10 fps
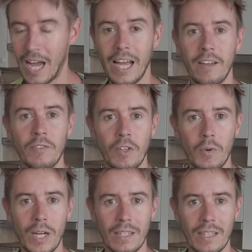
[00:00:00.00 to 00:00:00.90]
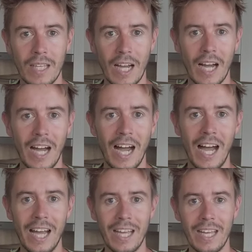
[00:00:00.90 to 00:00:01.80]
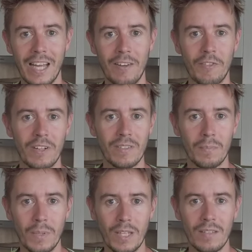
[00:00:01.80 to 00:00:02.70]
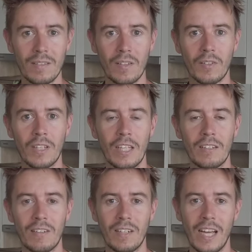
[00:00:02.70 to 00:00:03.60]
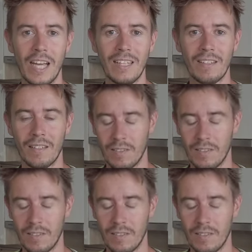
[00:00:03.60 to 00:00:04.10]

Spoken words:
I have no idea. I have recipes on the internet,